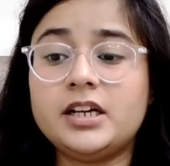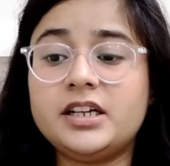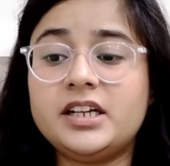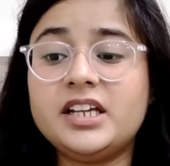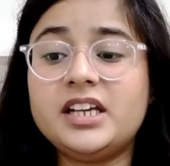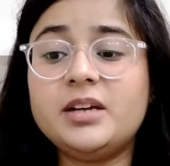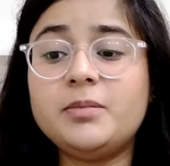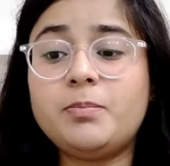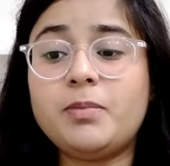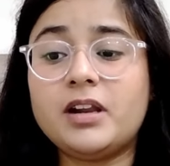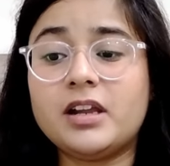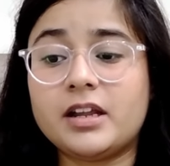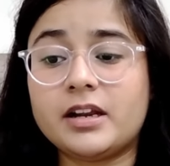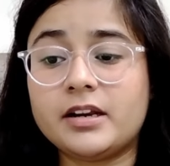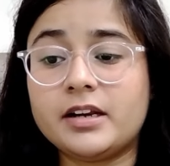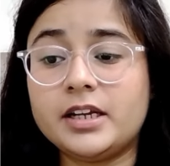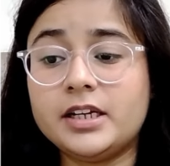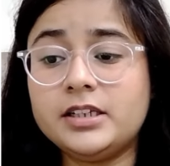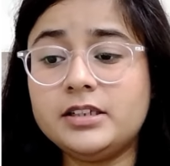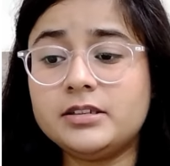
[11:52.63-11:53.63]
deep
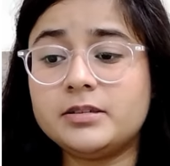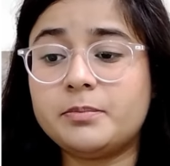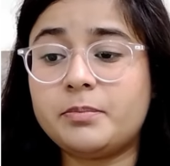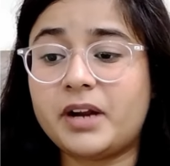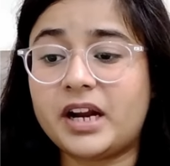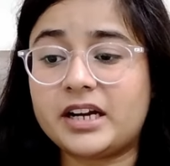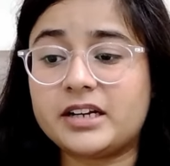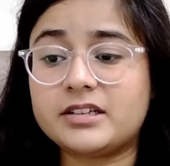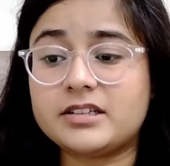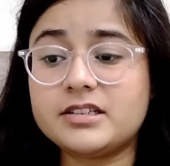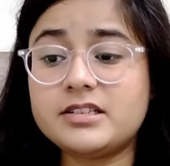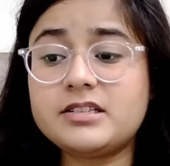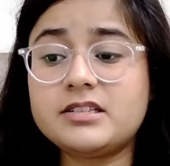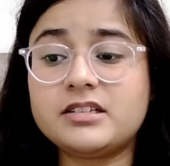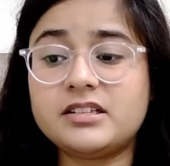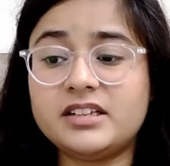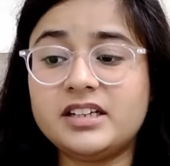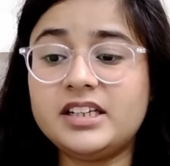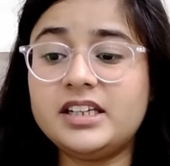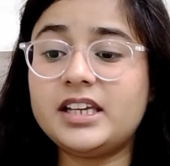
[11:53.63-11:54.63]
learning practice
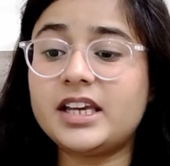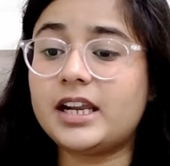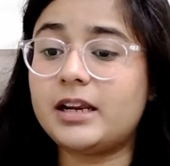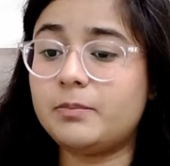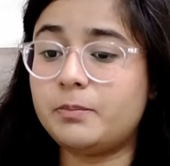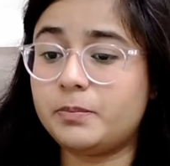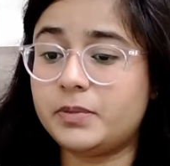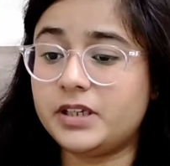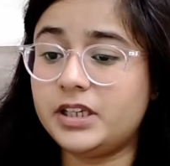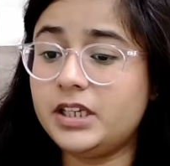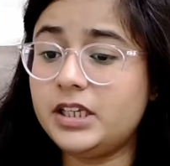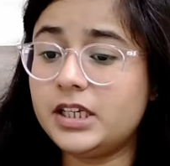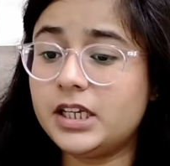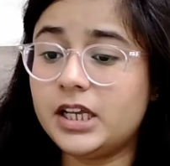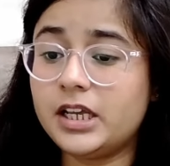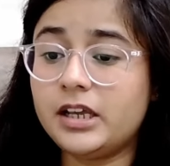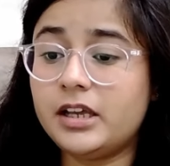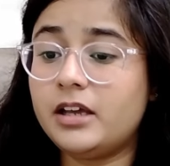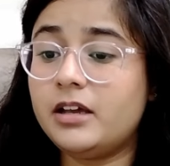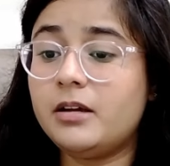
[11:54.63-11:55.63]
DLP,
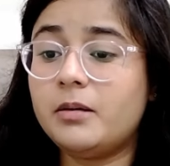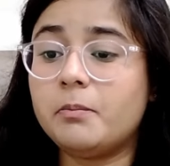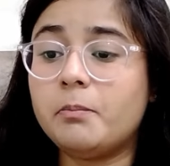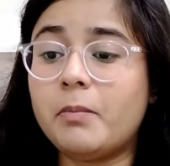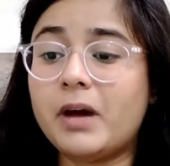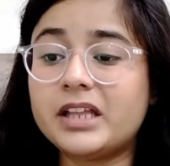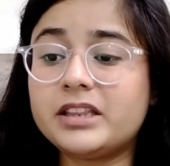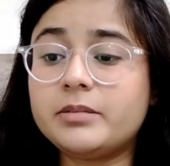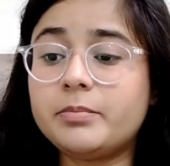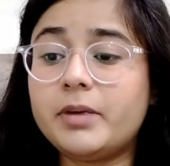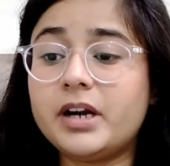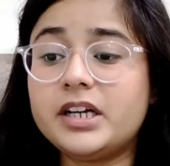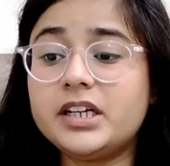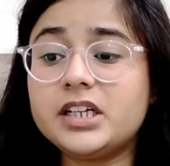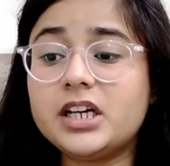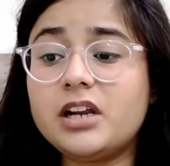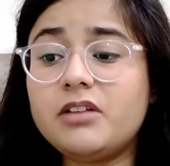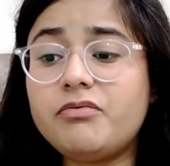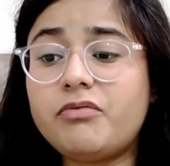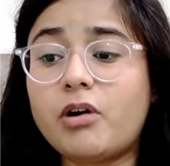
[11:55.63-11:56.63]

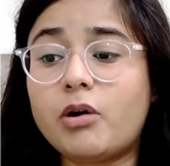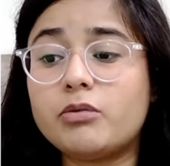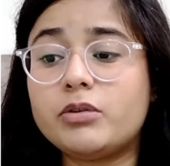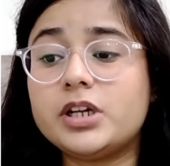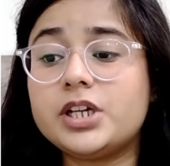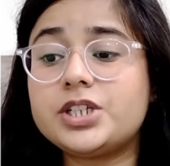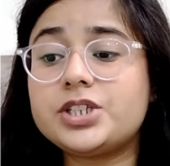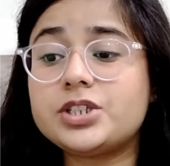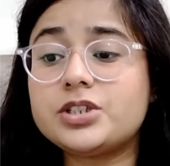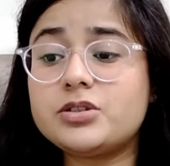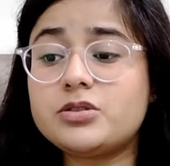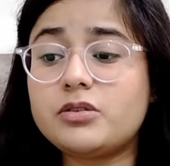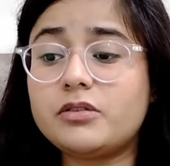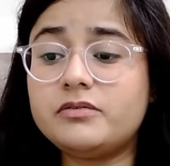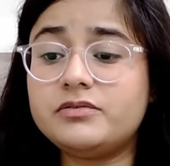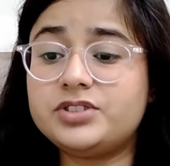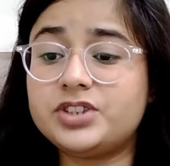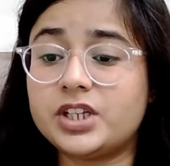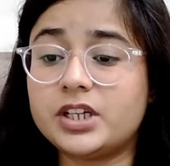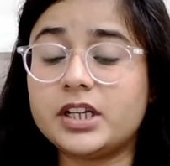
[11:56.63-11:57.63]
mathematical foundations
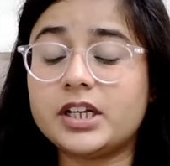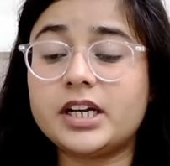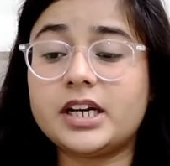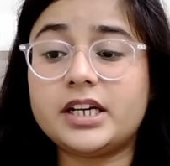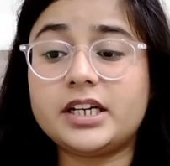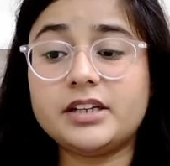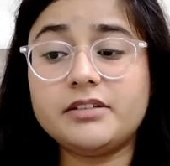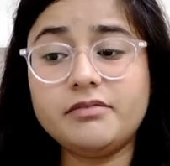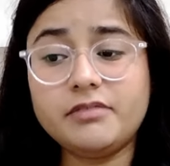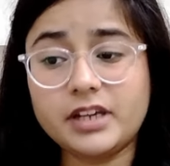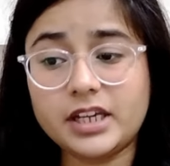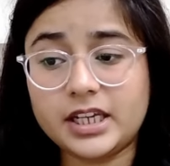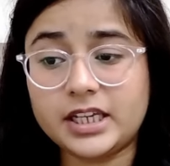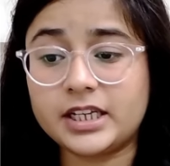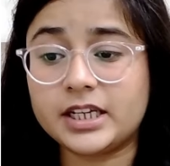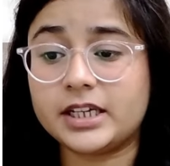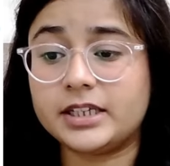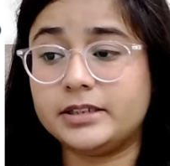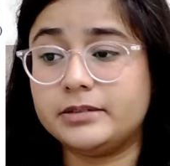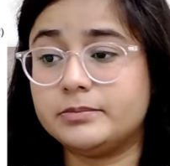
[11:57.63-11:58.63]
of generative
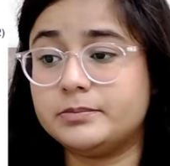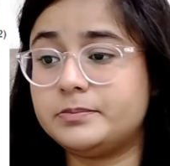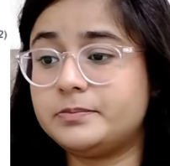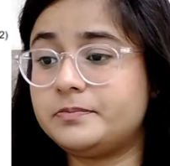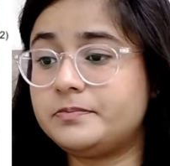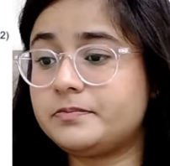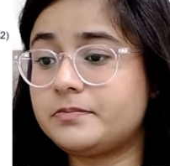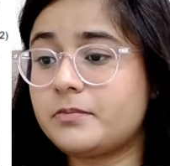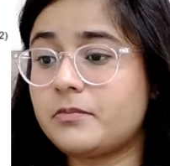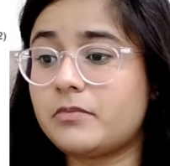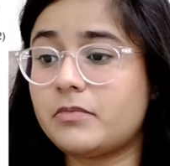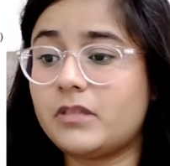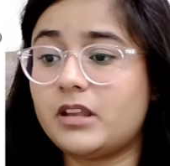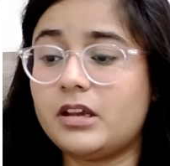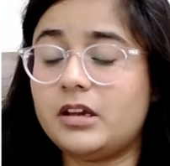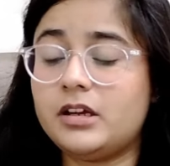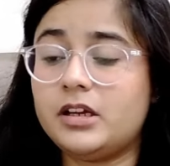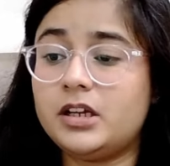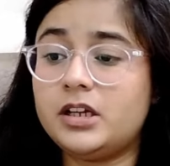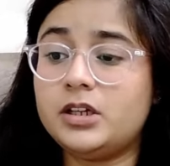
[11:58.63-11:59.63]
AI.
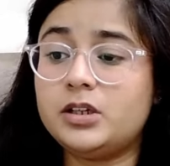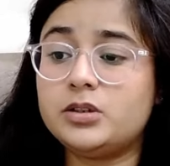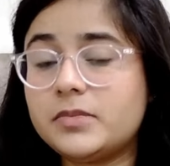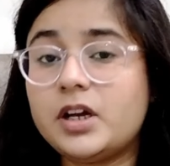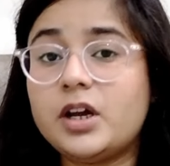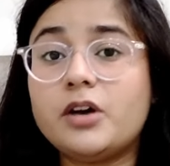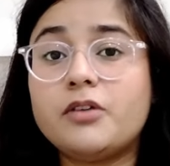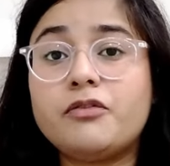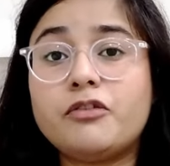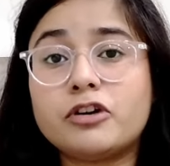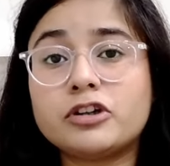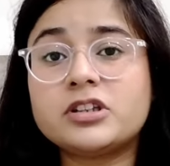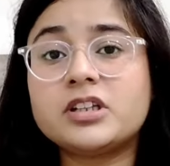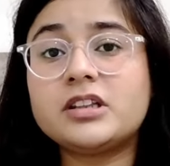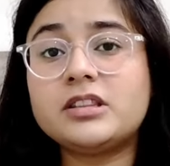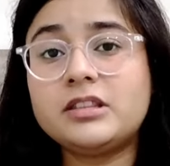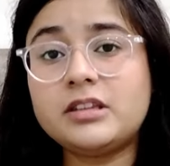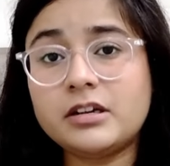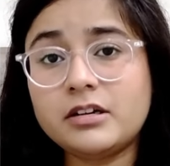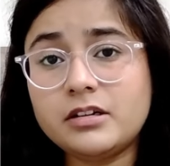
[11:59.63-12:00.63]
For the
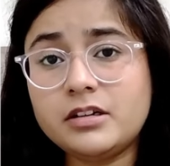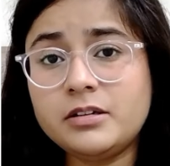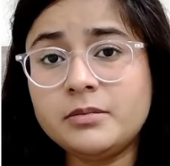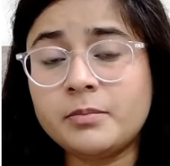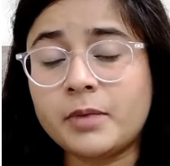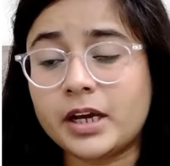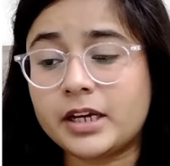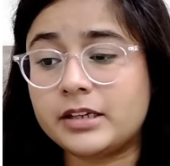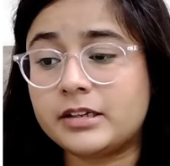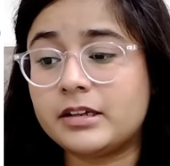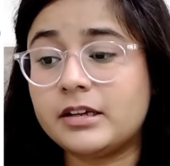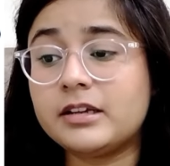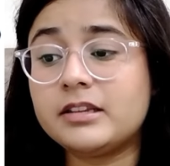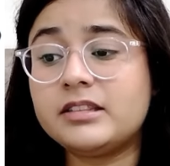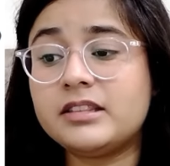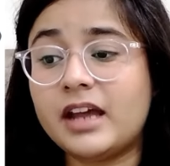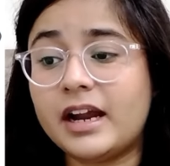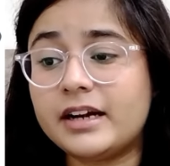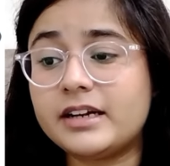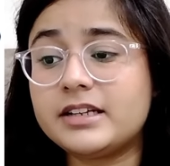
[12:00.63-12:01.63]
third minor,
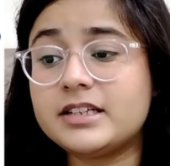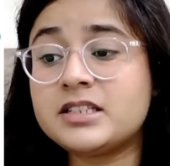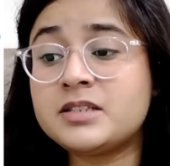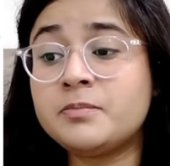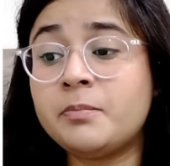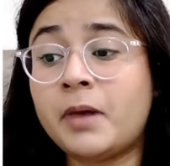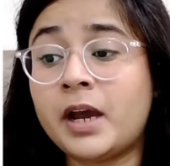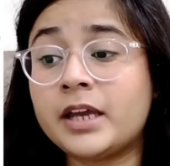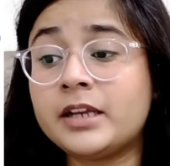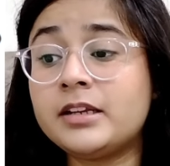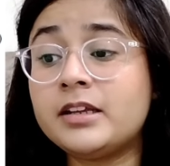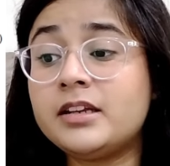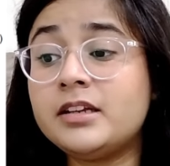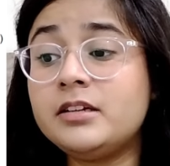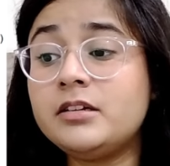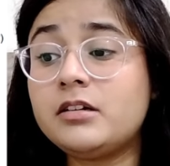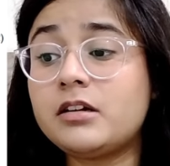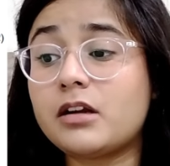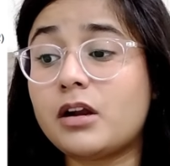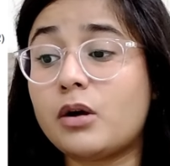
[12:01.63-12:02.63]
that is minor in
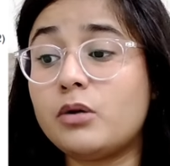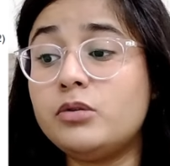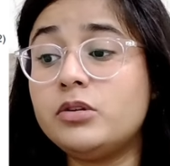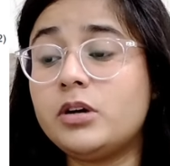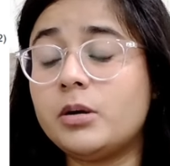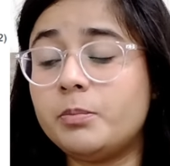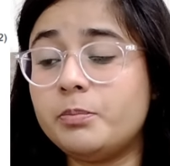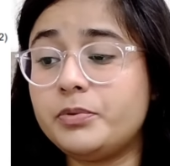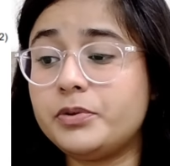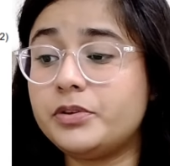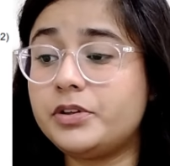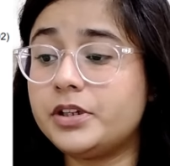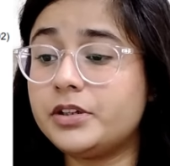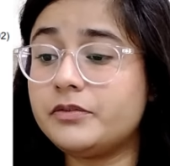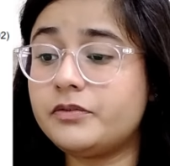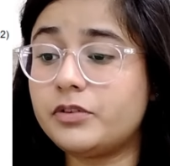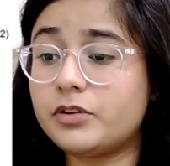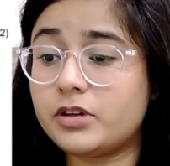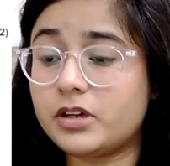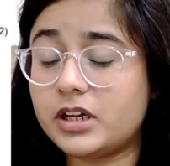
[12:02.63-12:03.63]
cloud computing
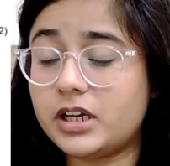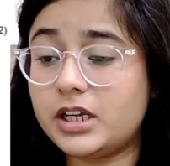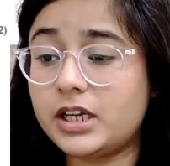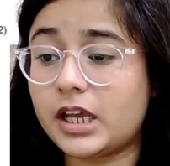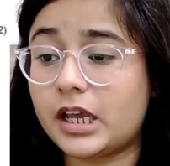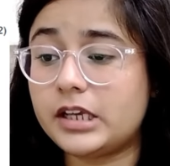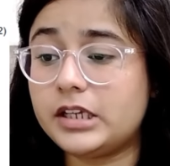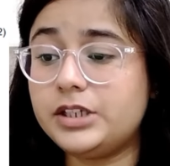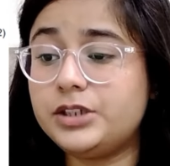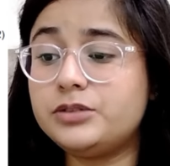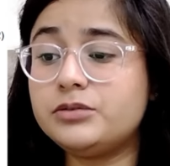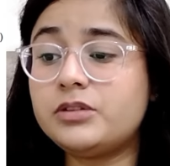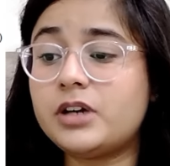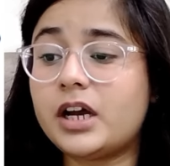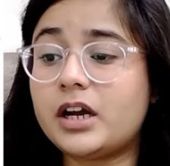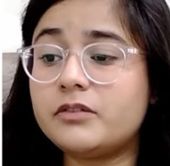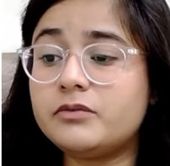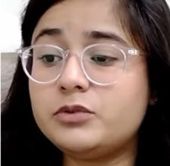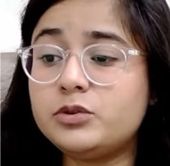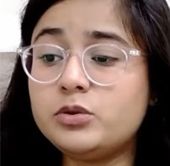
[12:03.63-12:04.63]
for AI, you
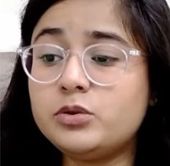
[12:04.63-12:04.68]
have to